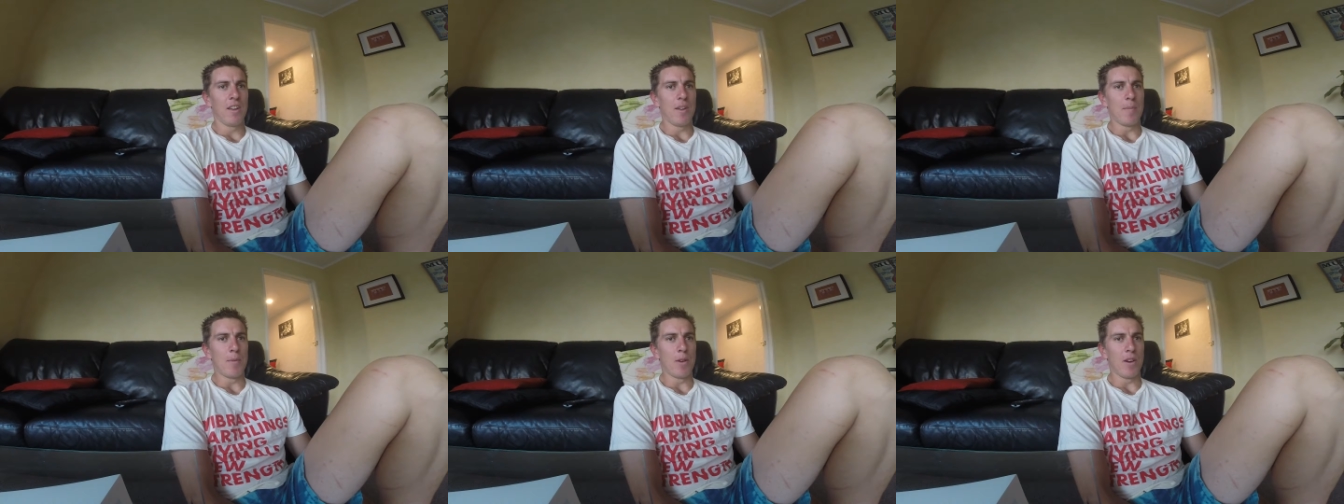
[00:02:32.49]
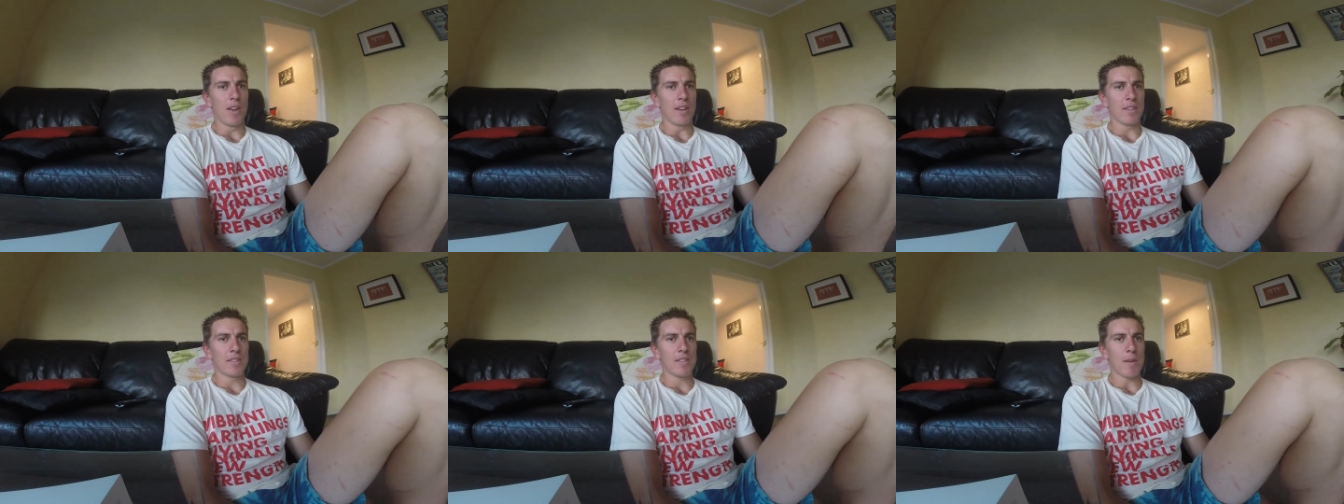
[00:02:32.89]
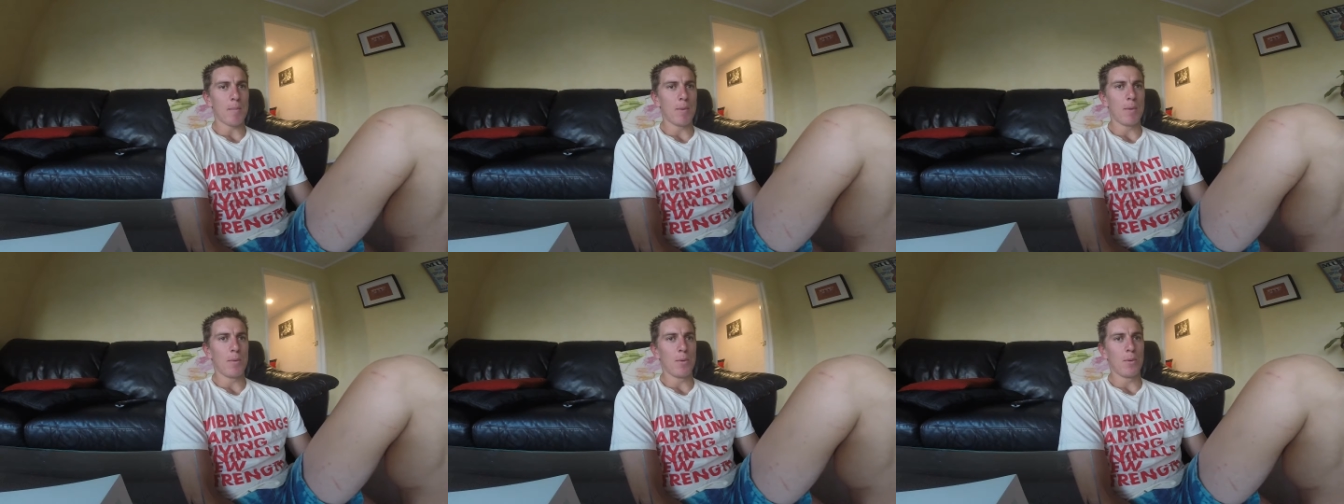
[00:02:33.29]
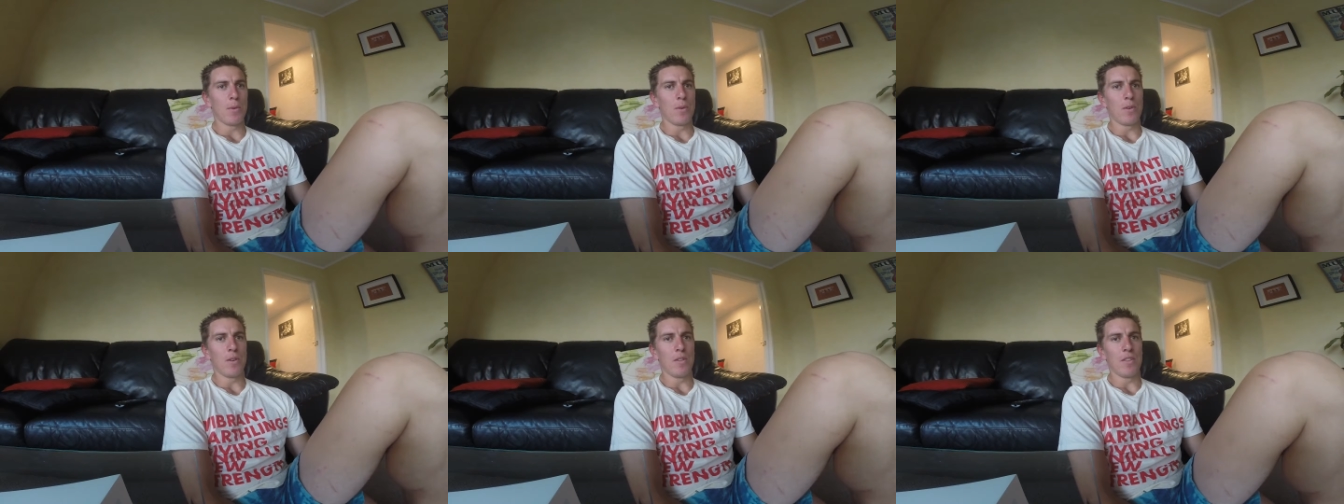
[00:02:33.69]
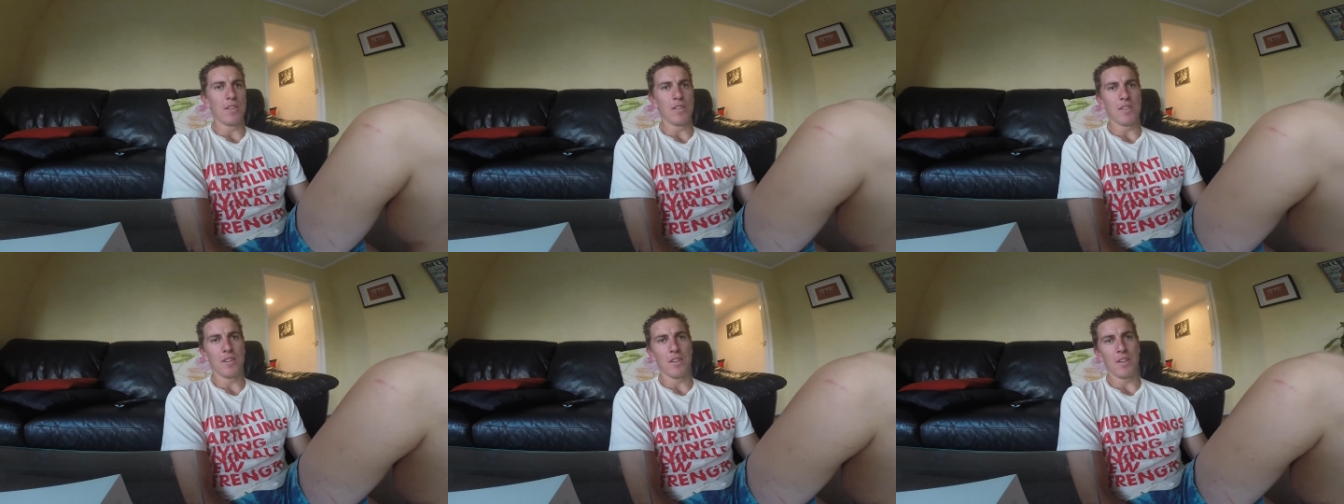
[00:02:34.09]
am not like some people on the
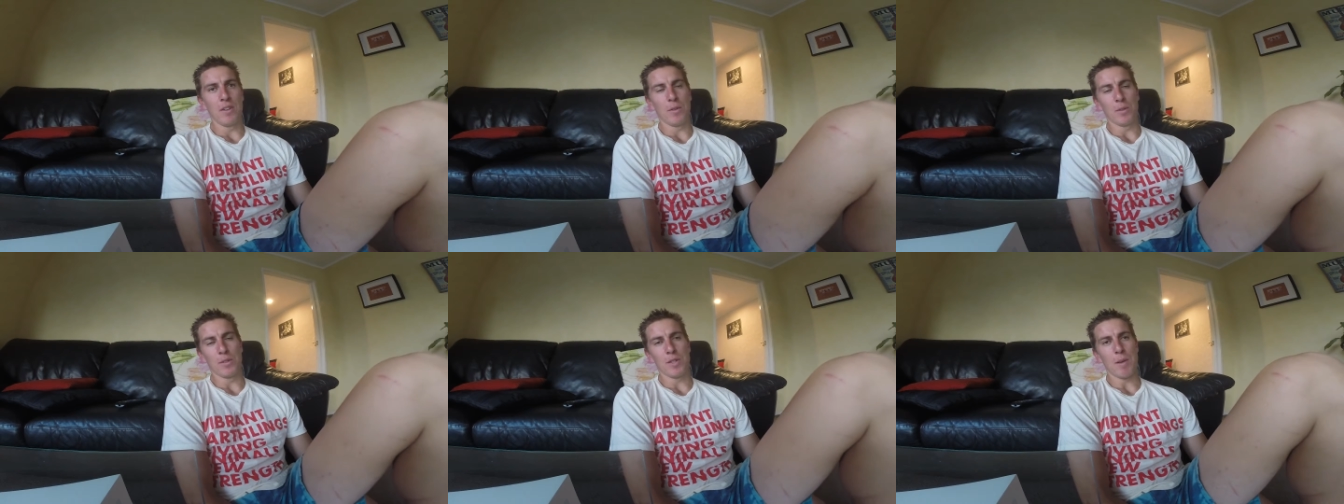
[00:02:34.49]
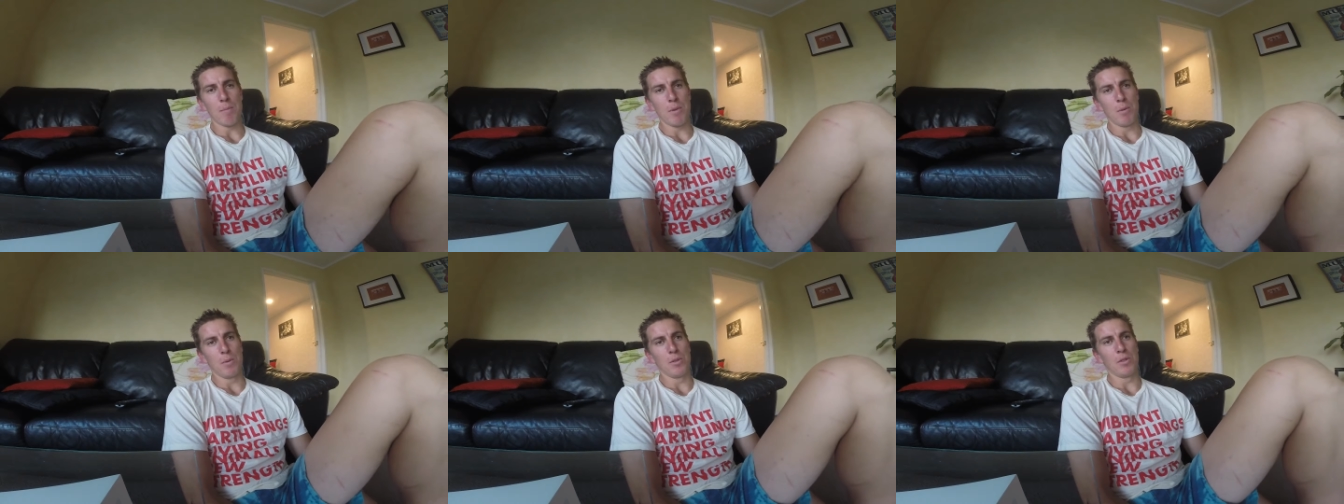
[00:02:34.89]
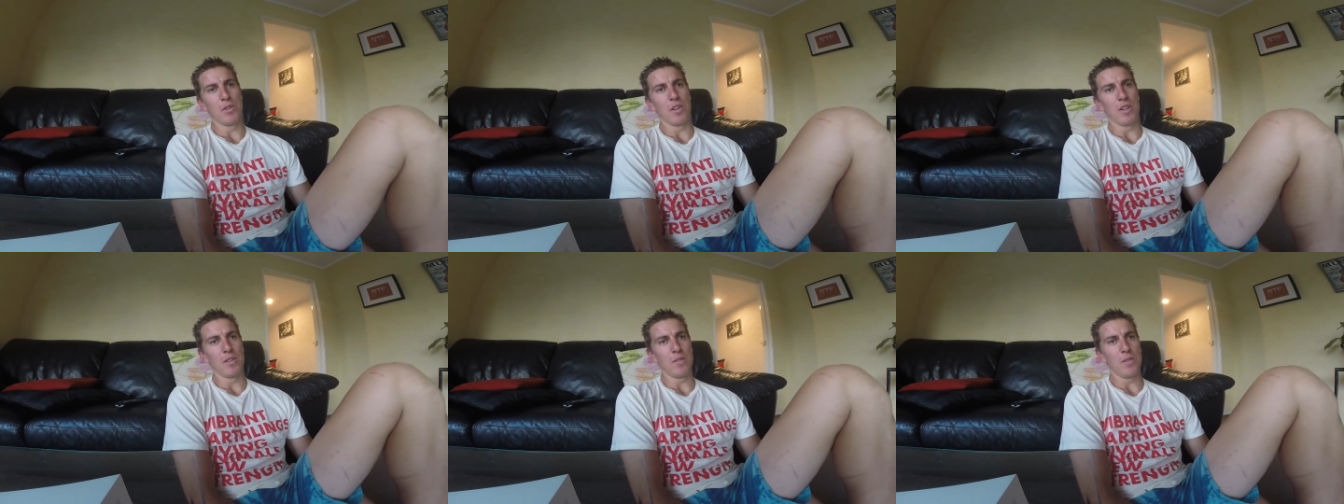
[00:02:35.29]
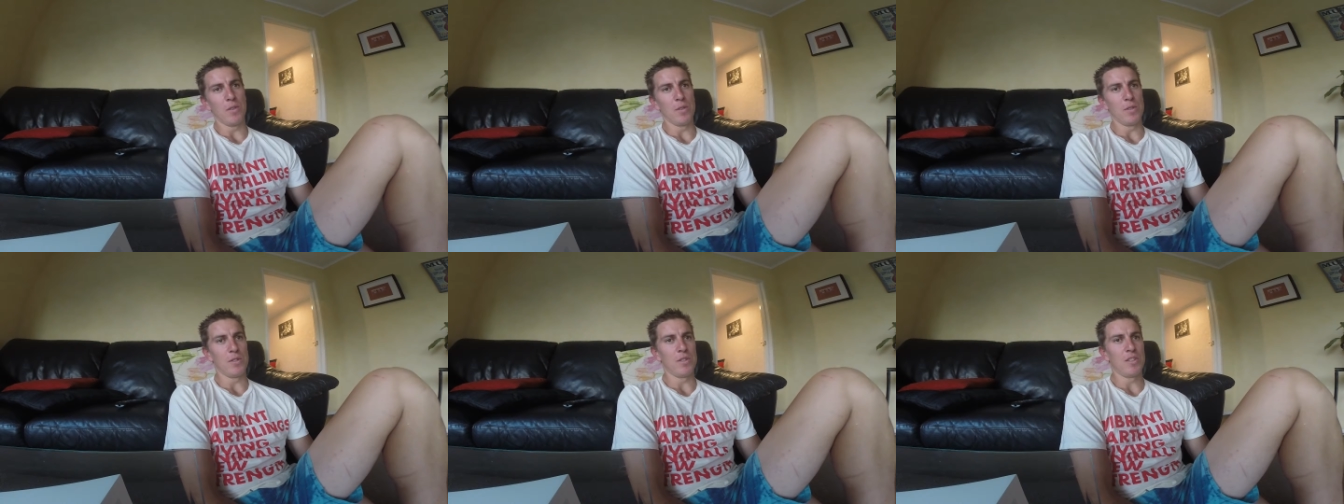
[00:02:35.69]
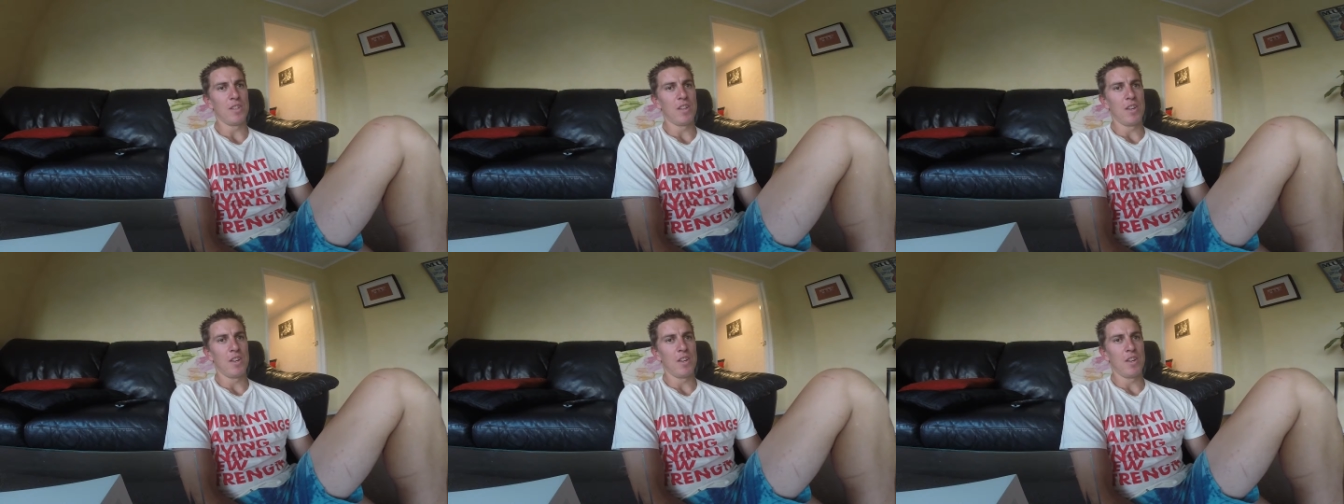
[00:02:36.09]
internet or some people doing interviews,